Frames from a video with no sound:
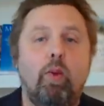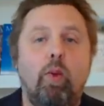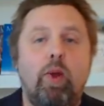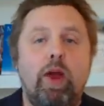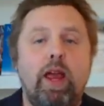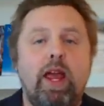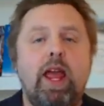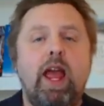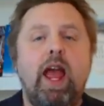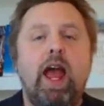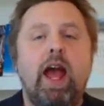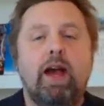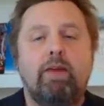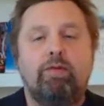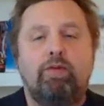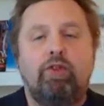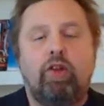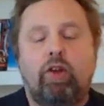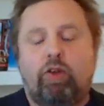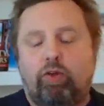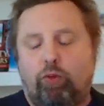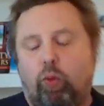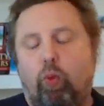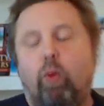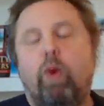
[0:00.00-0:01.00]
We have
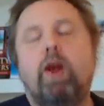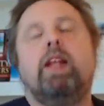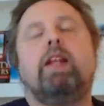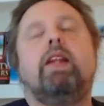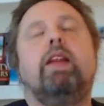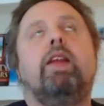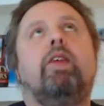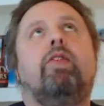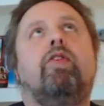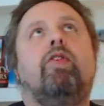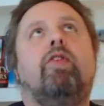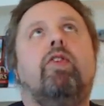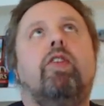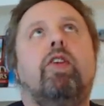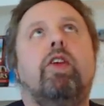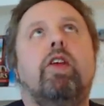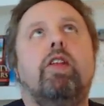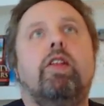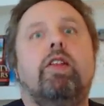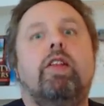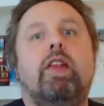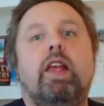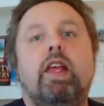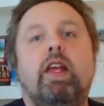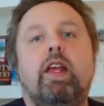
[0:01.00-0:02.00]
just witnessed
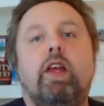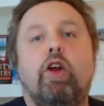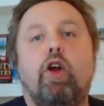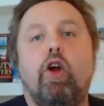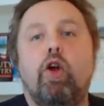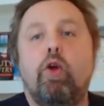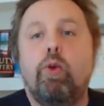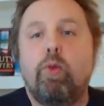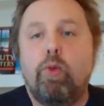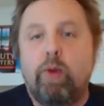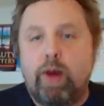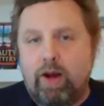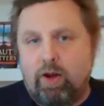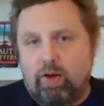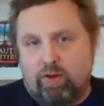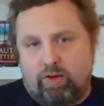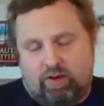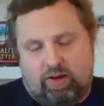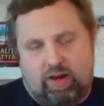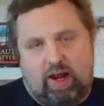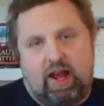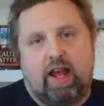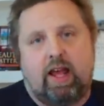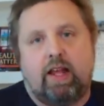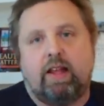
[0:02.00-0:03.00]
the career
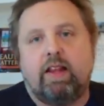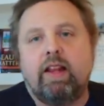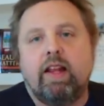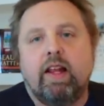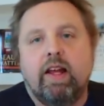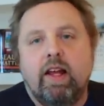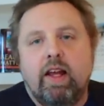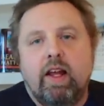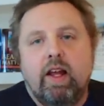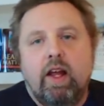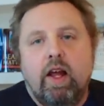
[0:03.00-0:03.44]
death